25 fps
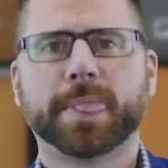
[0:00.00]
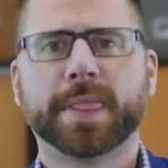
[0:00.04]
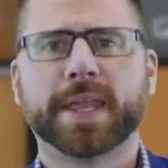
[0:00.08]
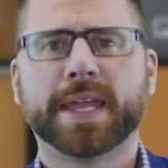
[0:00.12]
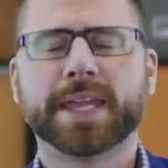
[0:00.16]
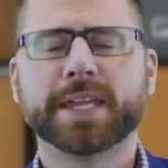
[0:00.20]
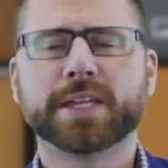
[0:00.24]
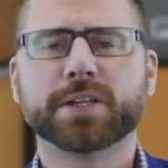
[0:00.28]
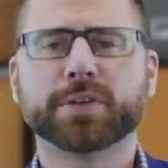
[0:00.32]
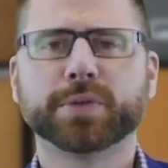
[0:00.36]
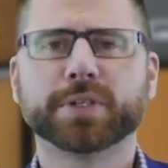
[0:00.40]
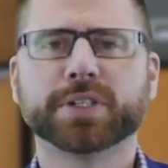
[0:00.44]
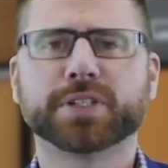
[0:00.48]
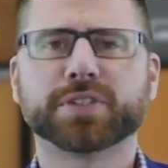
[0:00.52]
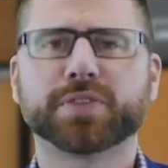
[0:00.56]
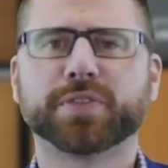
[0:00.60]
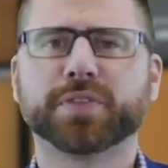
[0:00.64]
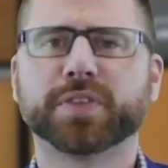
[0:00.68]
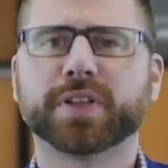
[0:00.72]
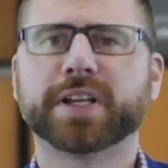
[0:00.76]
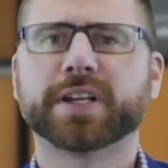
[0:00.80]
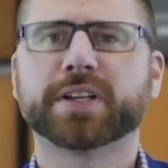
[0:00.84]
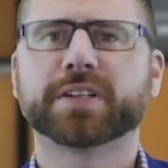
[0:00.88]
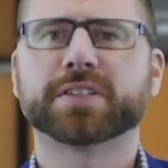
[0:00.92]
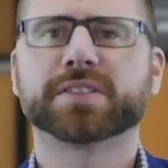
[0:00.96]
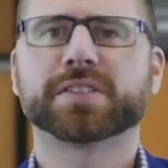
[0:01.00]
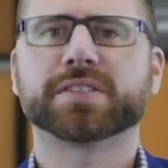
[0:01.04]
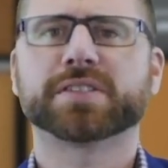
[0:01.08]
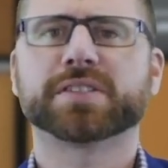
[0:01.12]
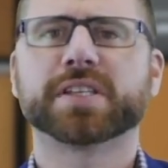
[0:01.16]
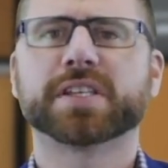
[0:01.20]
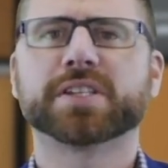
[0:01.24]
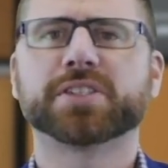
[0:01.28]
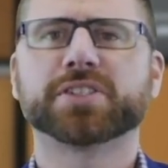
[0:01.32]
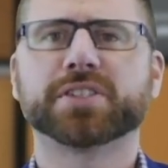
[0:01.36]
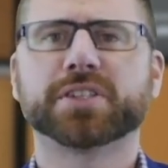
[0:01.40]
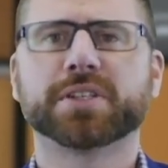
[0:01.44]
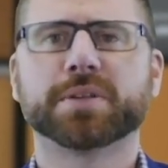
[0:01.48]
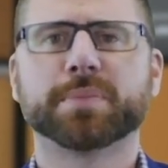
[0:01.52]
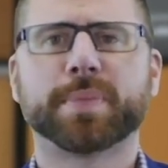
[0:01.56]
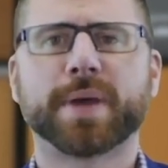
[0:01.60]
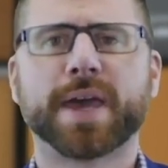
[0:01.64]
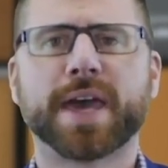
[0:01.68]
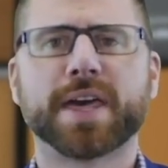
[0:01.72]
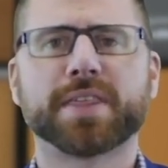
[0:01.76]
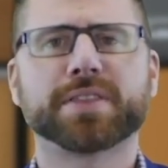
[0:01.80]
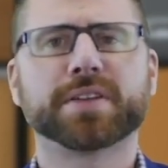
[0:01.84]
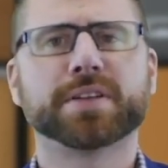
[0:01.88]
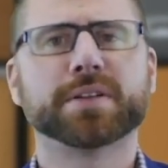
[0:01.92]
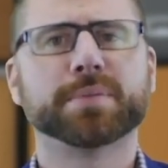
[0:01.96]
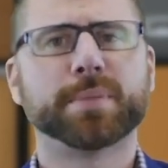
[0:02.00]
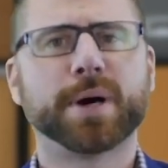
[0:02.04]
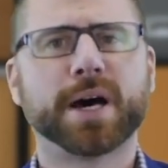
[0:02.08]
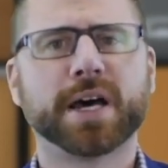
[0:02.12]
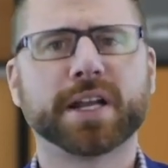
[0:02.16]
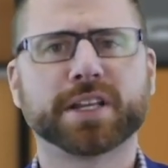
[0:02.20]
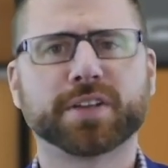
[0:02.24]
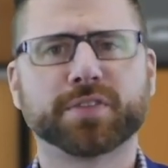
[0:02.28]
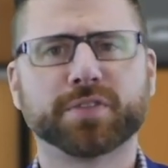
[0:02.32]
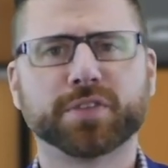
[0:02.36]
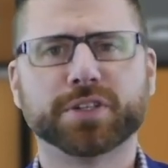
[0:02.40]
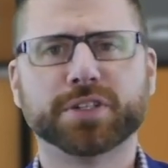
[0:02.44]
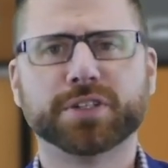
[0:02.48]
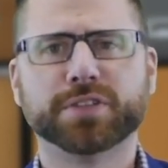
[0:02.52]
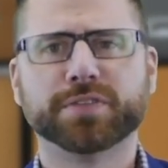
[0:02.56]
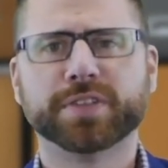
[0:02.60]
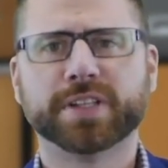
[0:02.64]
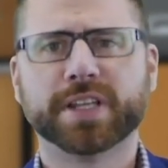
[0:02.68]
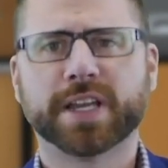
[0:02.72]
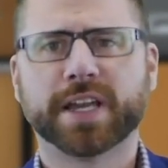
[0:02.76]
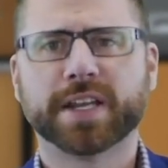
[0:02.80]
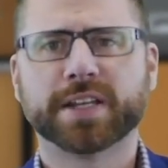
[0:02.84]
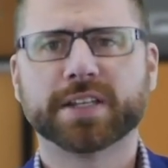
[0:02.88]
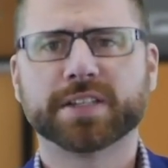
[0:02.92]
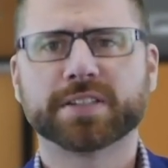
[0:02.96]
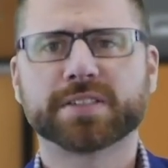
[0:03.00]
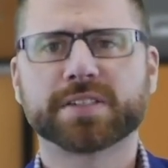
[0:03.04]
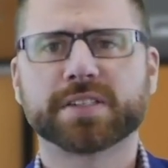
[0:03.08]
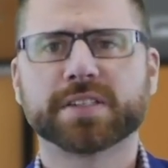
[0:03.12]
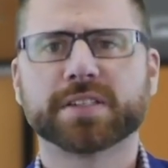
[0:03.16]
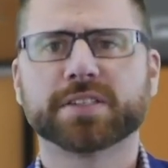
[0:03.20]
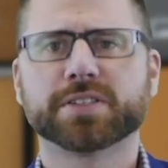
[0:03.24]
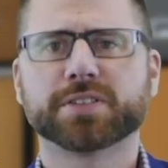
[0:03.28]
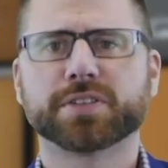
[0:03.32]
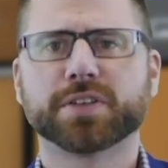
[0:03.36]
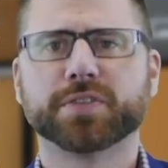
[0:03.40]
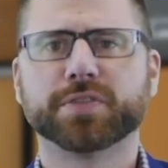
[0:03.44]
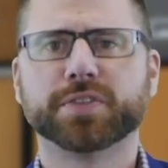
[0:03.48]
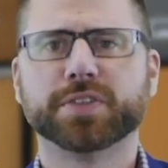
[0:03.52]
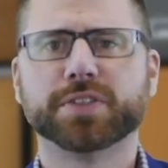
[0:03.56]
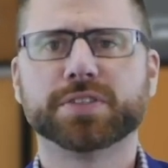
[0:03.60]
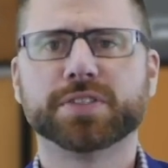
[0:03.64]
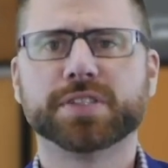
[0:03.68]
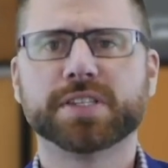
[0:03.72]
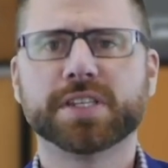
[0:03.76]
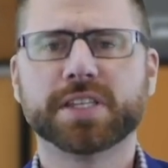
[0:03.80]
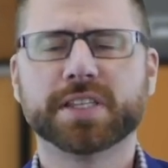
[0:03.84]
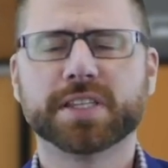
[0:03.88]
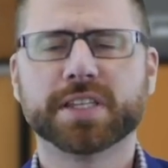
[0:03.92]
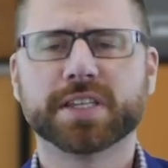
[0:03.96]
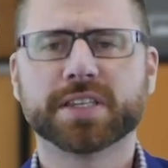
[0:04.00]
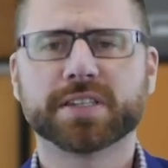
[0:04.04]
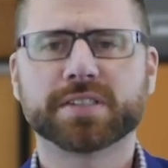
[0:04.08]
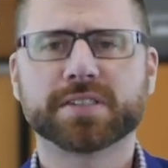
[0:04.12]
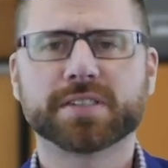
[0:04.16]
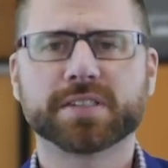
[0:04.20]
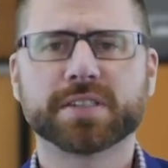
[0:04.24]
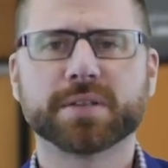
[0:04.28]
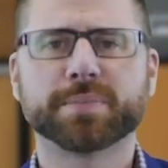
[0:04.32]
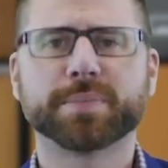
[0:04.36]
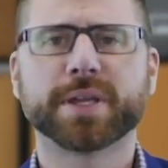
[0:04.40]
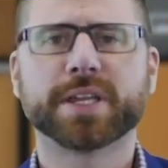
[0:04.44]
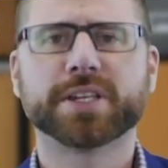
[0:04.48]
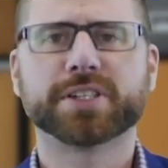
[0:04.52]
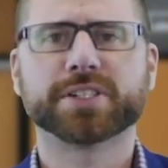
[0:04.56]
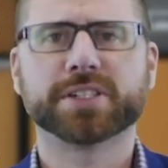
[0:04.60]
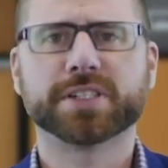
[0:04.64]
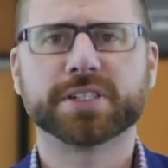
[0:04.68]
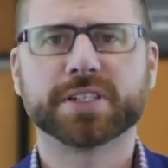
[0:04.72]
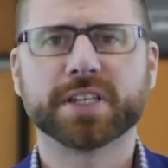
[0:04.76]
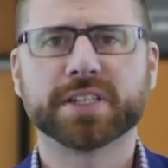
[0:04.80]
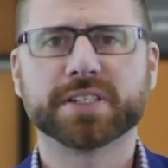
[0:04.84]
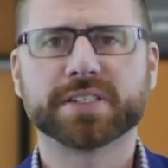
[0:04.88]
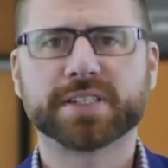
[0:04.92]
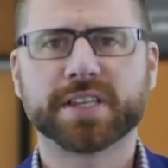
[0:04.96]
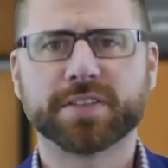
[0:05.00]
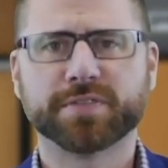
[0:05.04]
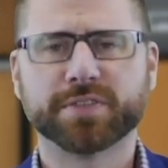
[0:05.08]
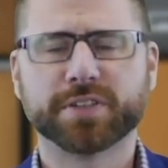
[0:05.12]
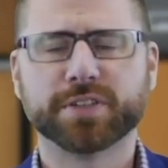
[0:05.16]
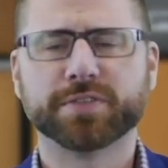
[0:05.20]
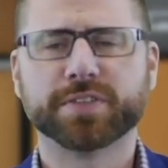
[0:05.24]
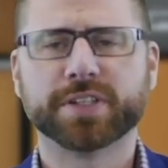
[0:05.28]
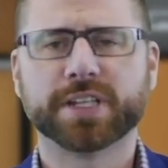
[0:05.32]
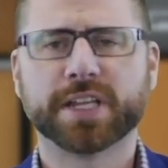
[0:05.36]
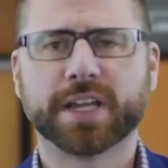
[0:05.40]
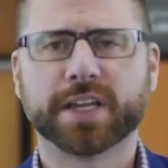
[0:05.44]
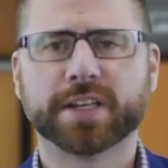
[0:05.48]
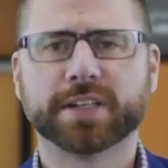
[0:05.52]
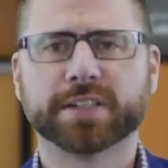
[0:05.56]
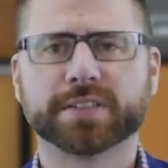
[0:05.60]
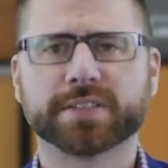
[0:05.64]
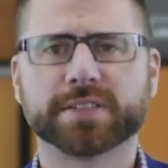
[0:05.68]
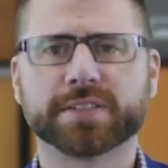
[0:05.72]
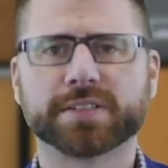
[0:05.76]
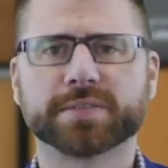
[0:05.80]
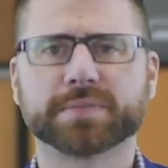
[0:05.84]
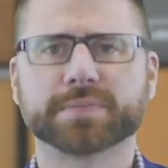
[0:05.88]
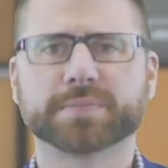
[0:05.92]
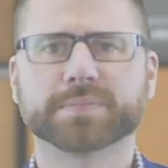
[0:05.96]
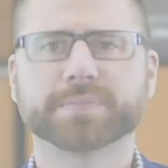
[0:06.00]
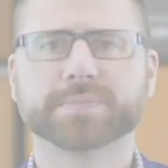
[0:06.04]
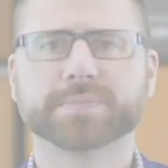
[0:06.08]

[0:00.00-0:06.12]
Aqueous flare is essentially pathognomonic for uveitis. So if you see this, the patient does have uveitis.